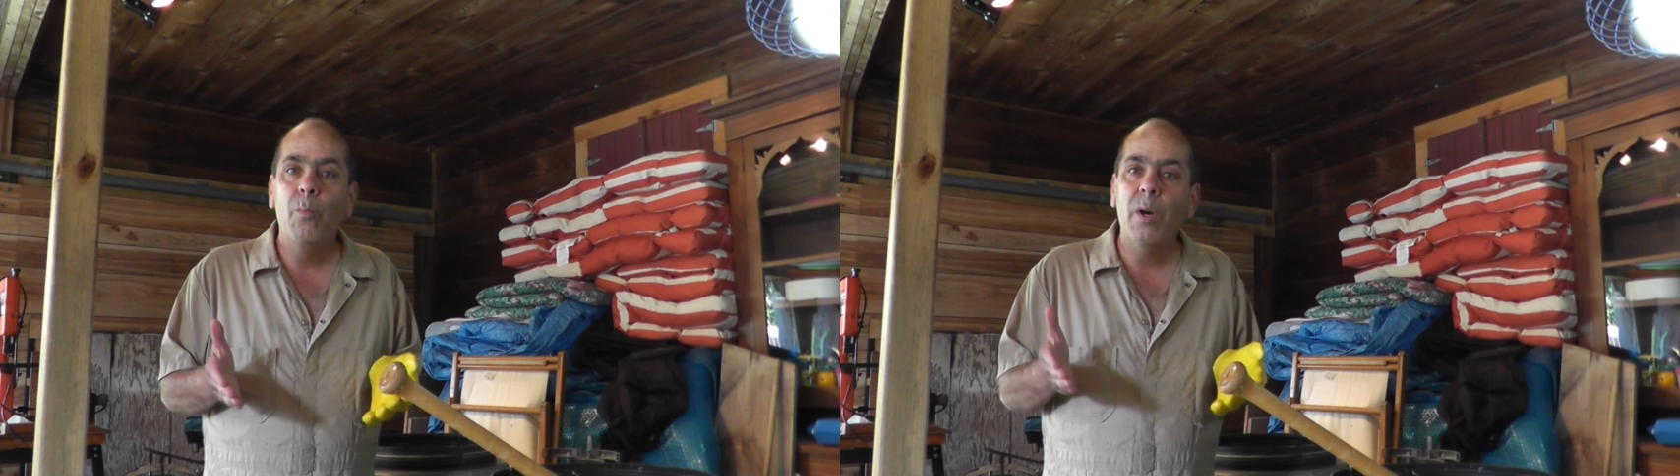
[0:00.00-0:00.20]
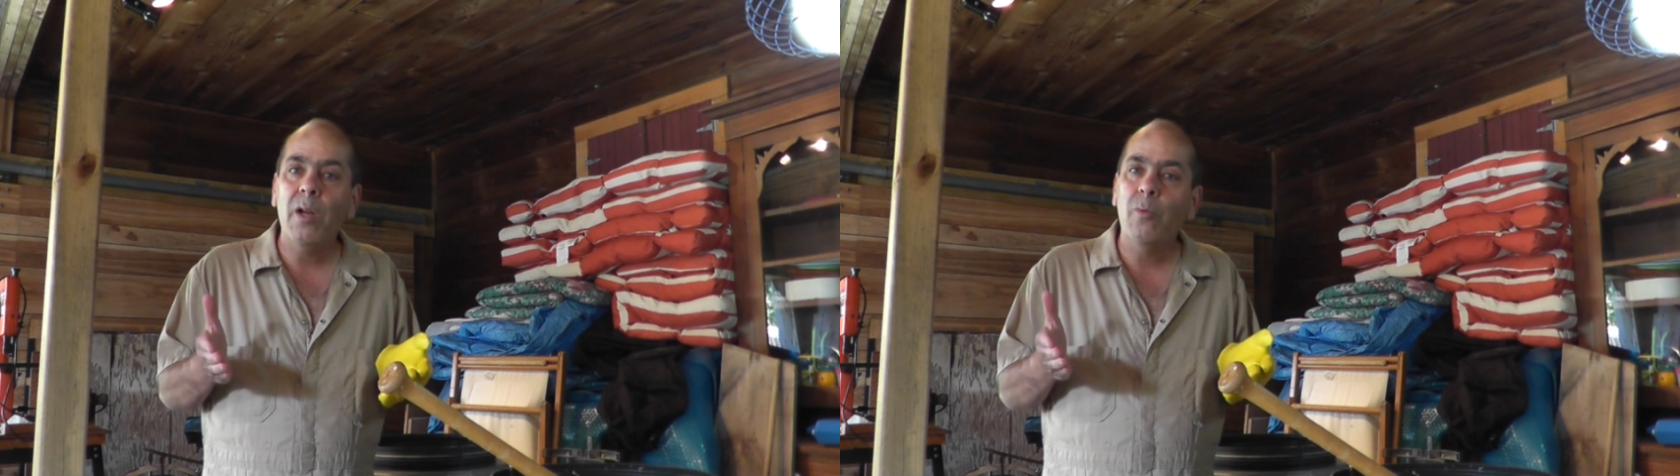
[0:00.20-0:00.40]

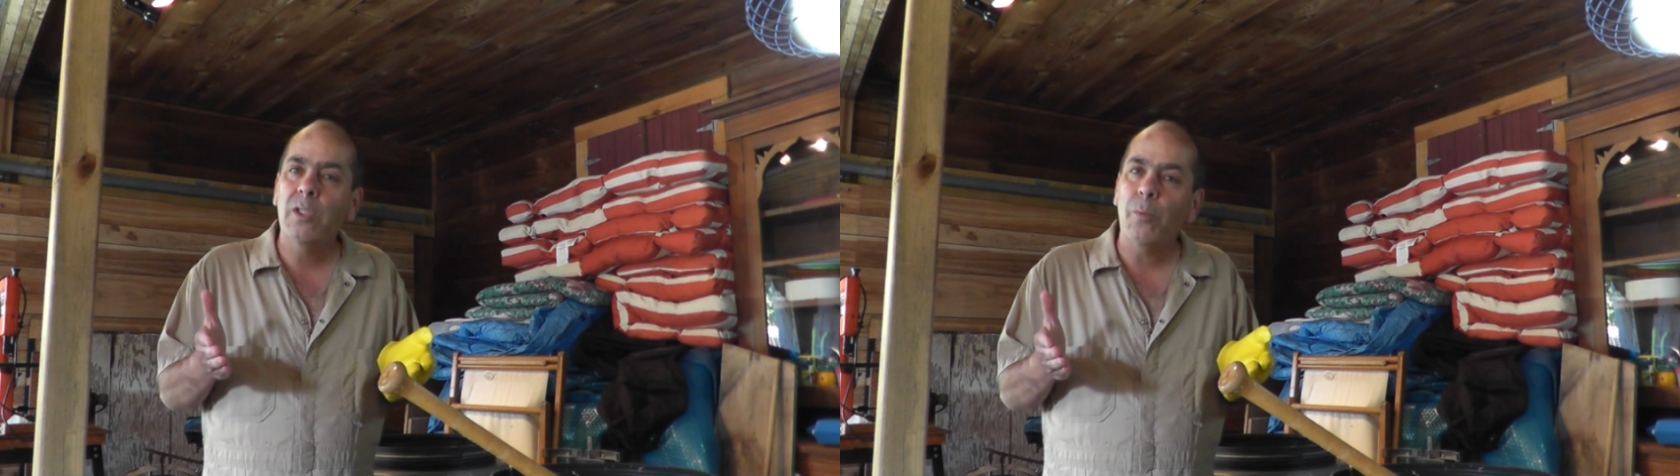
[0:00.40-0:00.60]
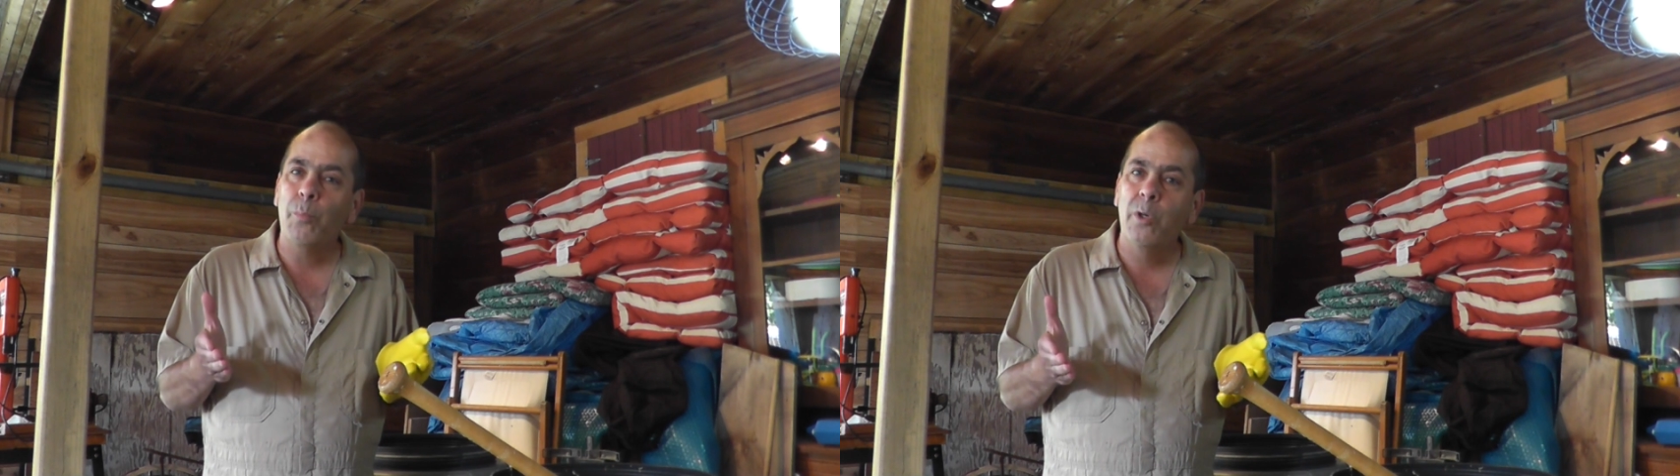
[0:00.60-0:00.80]
but it
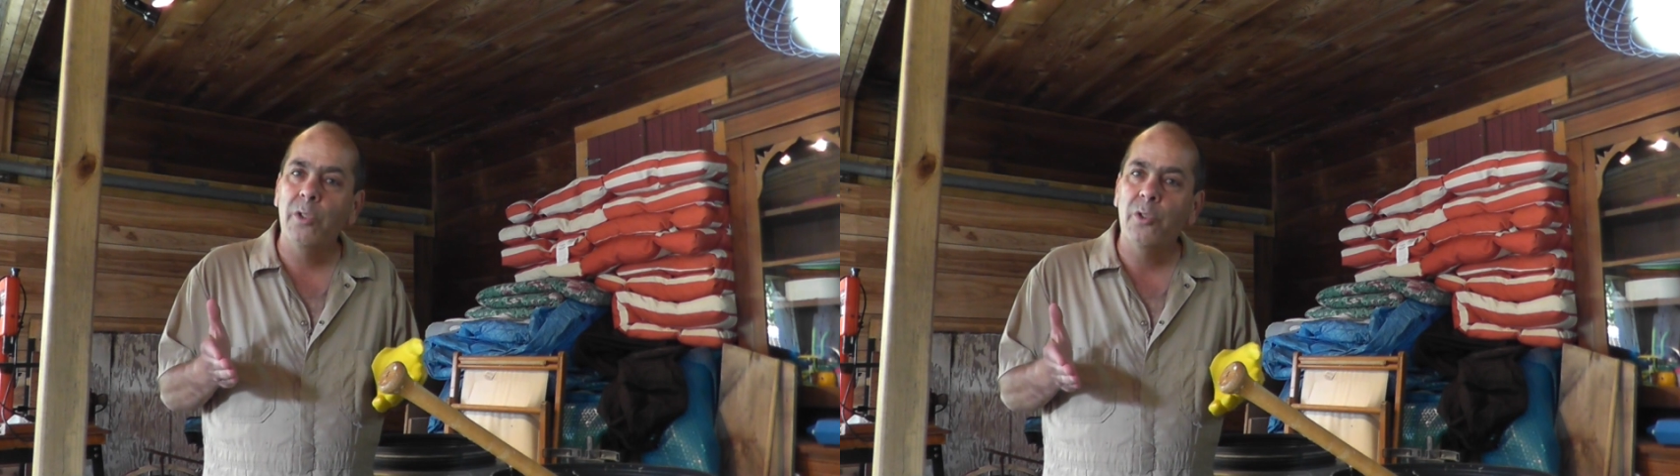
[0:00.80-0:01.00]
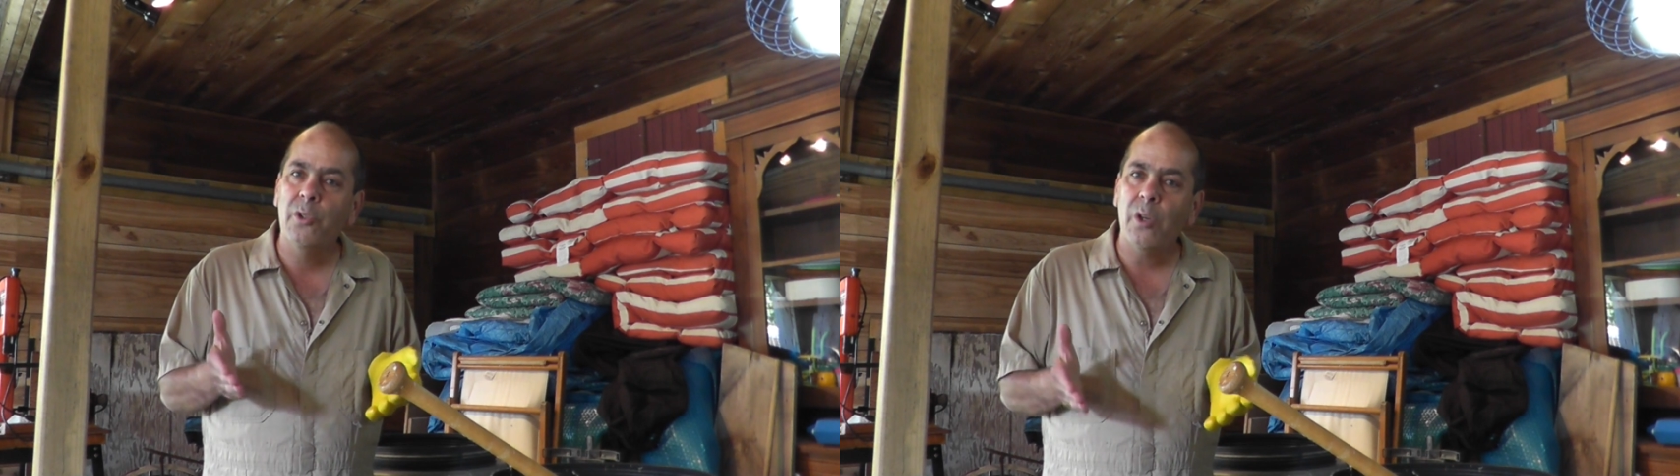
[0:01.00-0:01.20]
was a
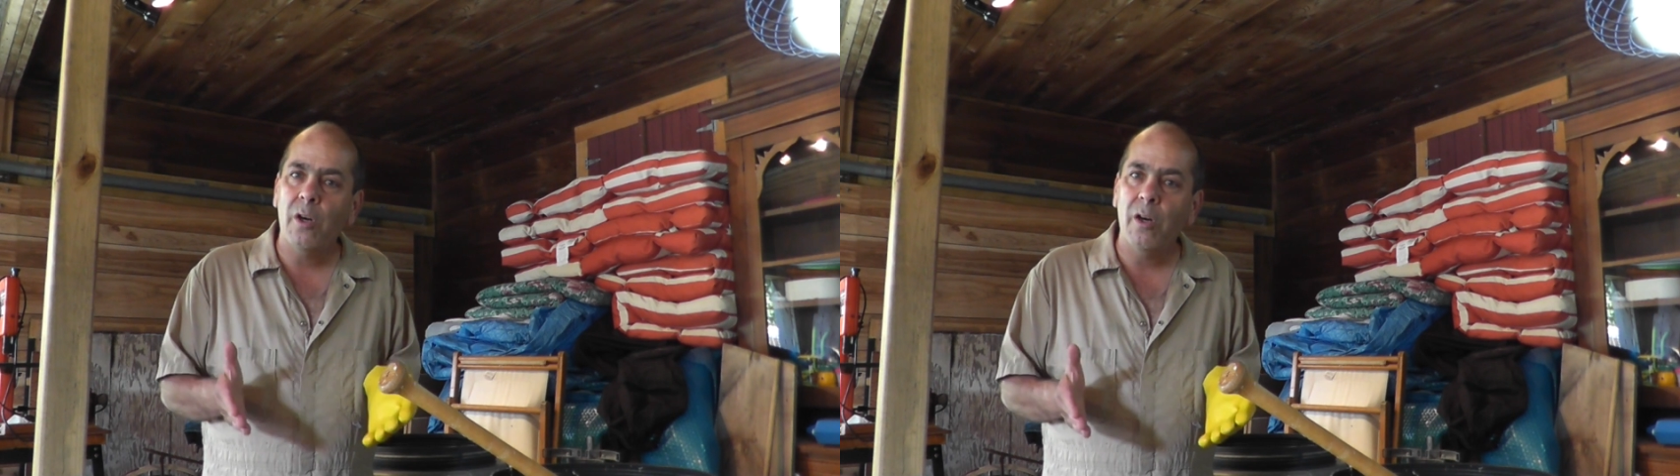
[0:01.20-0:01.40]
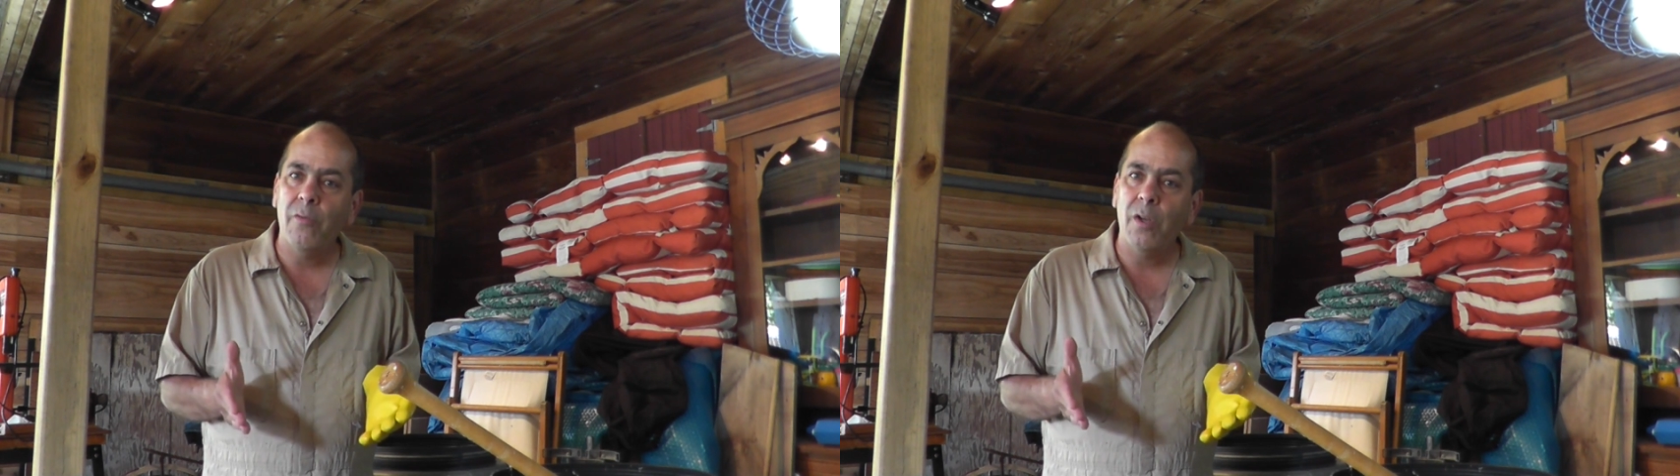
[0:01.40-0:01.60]

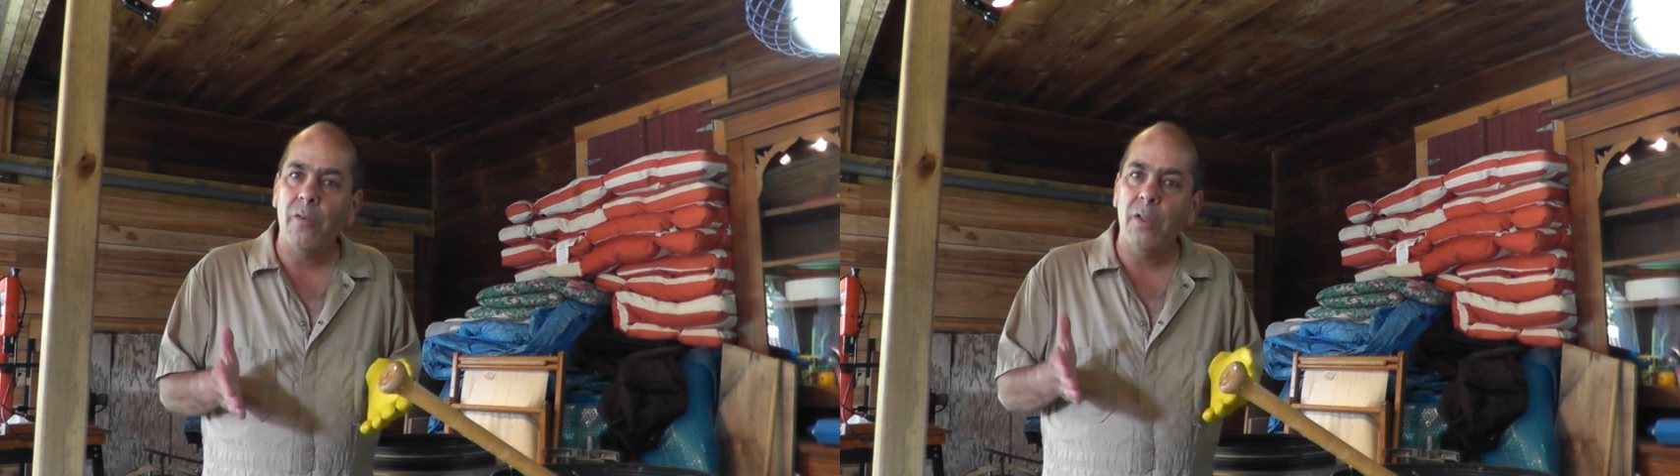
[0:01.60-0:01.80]
preservative?